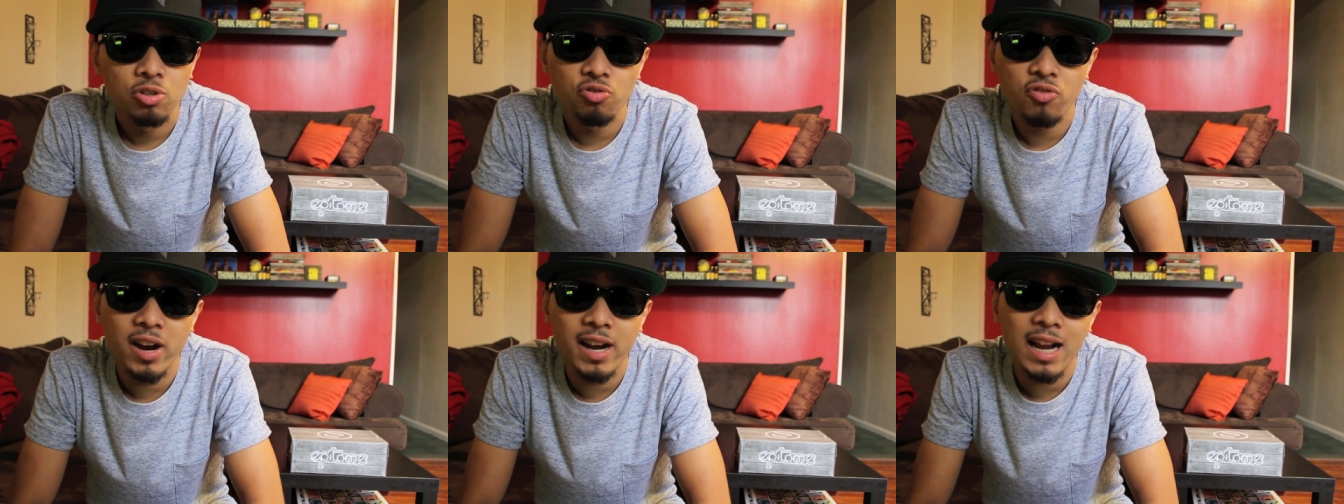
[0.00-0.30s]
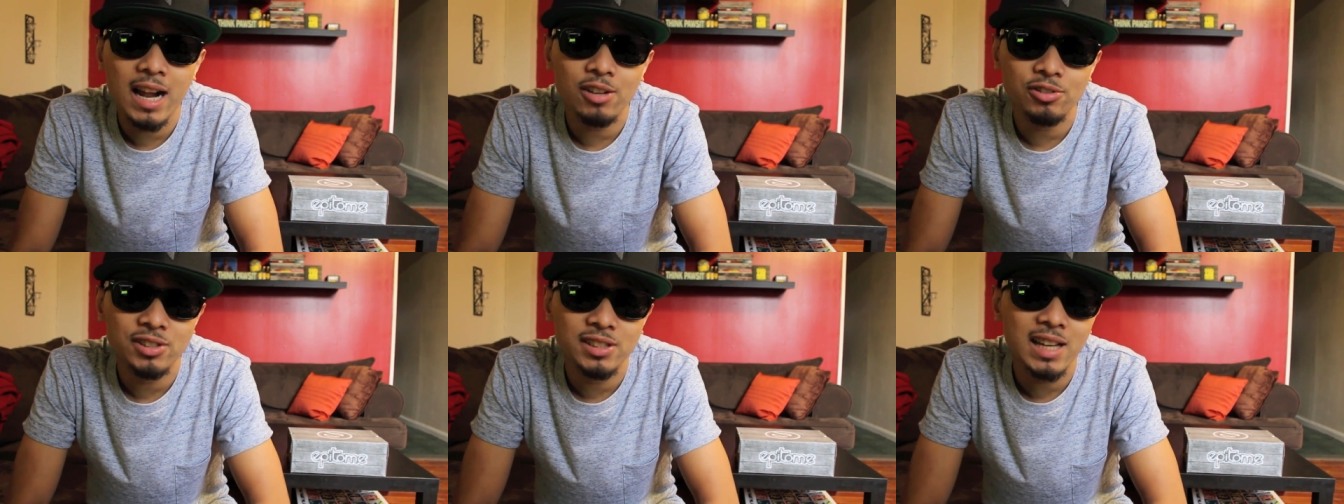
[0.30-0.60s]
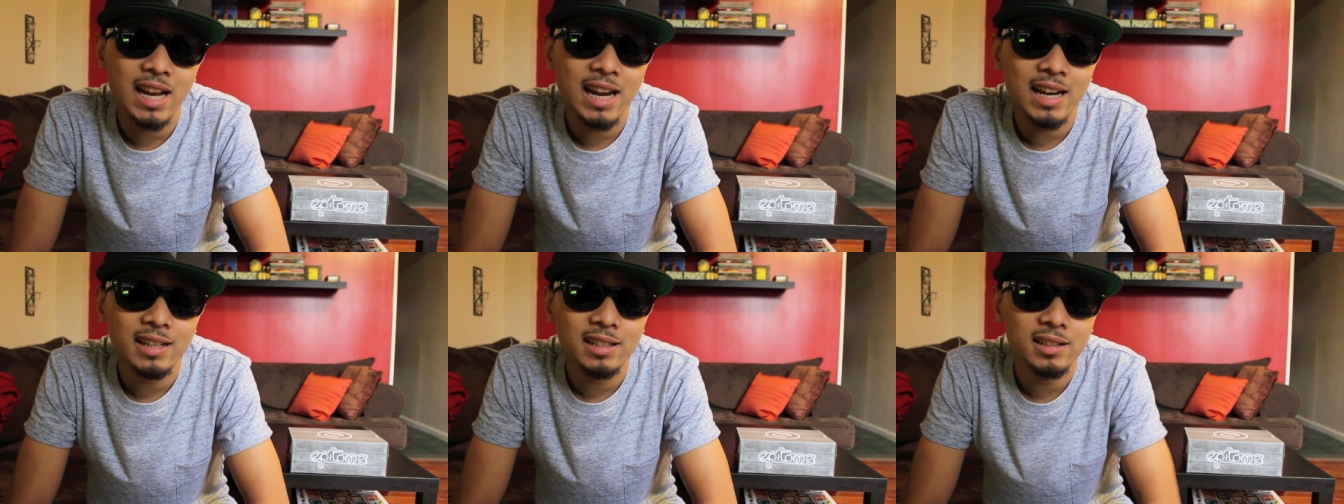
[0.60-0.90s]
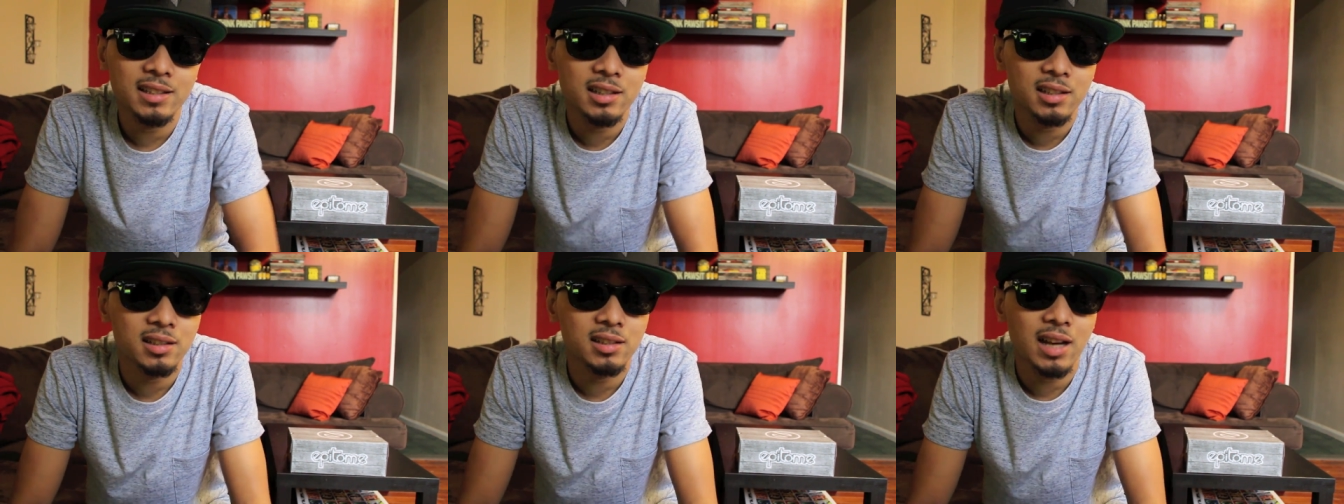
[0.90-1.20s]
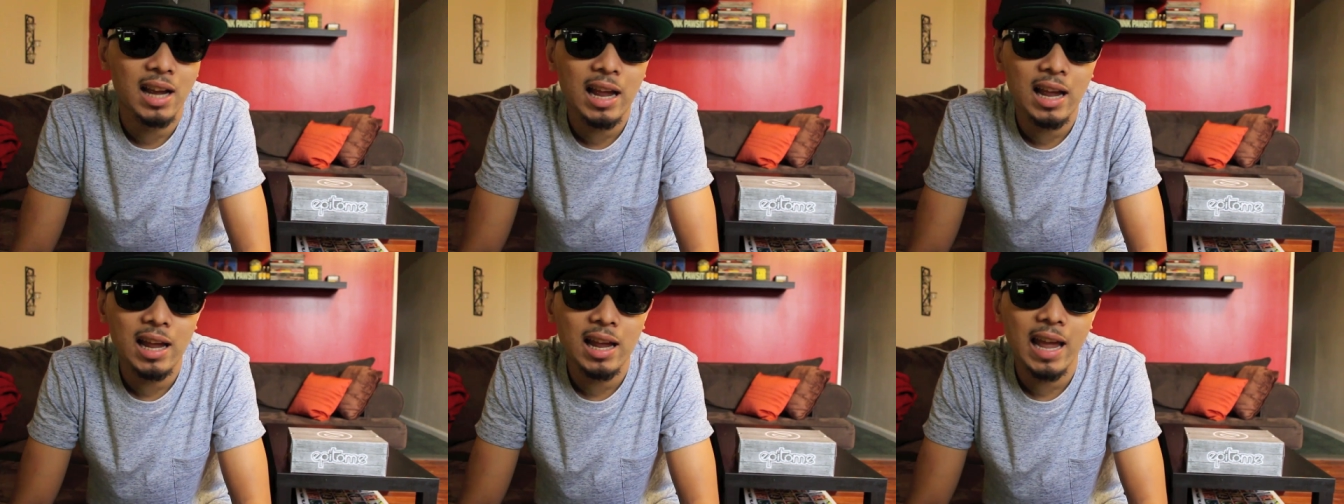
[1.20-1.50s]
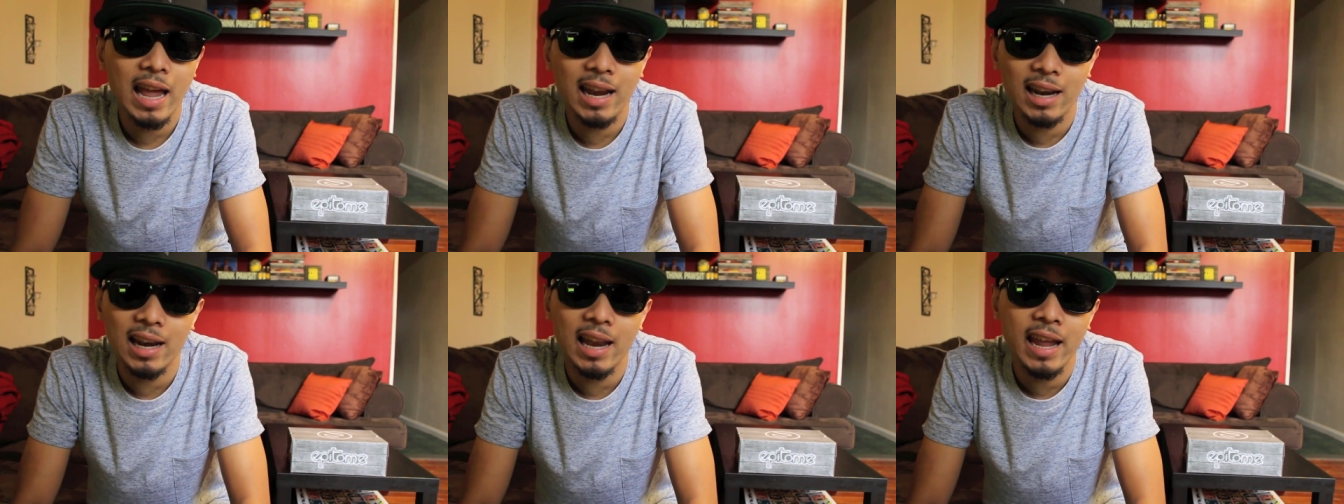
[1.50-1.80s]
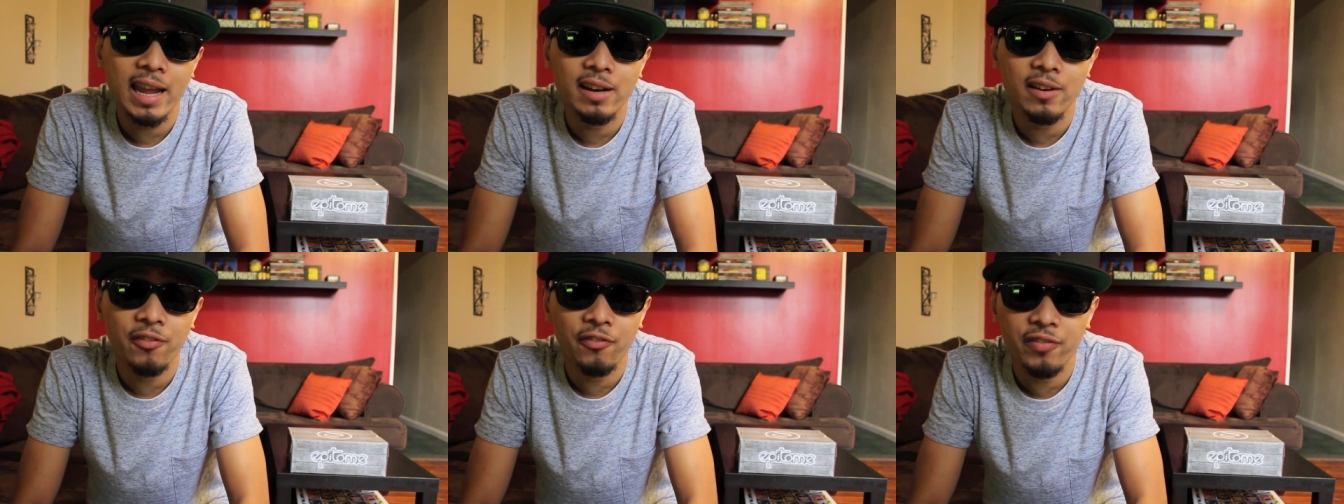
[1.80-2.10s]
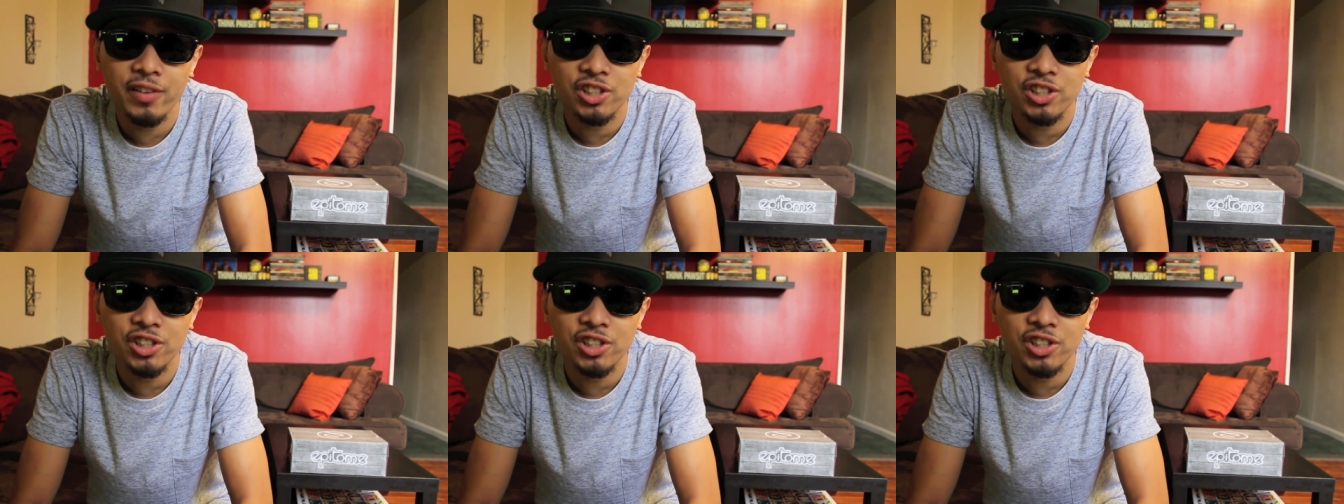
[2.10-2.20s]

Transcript: right outside the Atlanta